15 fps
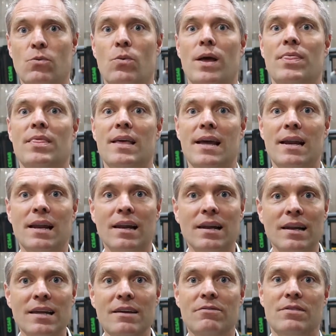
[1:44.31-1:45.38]
When they
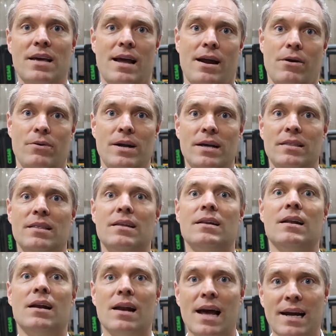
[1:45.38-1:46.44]
leave the area,
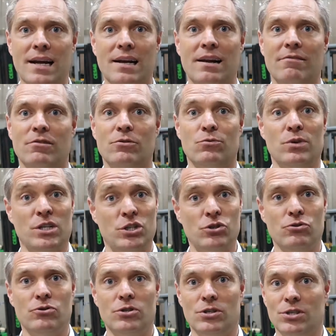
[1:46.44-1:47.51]
then the light level
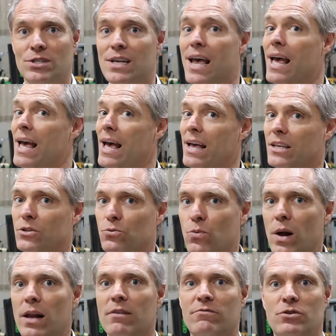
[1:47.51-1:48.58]
reduces, as
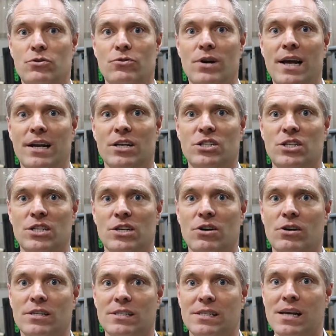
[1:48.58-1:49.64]
well as your energy
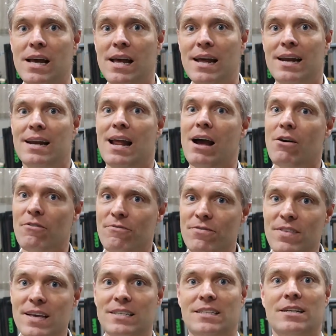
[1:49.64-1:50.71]
cost. Now,
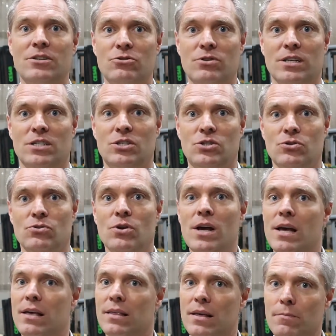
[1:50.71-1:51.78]
if this interests you,
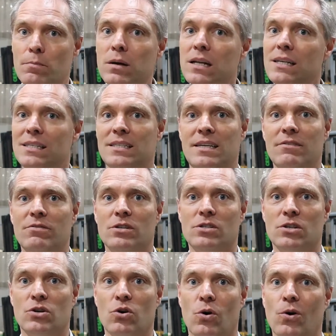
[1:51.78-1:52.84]
then please give
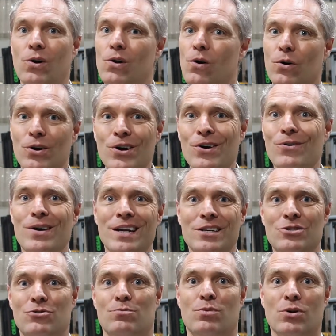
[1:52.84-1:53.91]
us a call or go
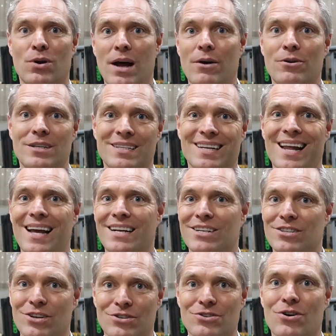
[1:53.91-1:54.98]
into
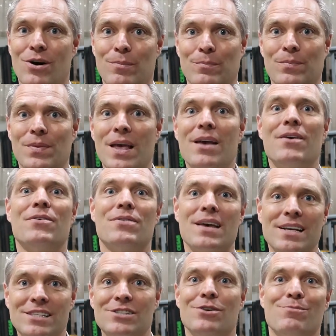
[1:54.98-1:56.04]
polarislight.com.
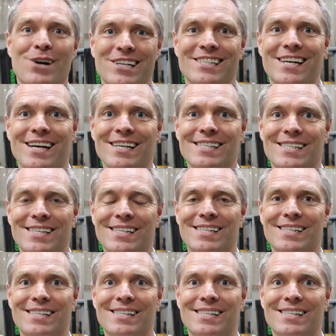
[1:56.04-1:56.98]
Thanks so much, guys.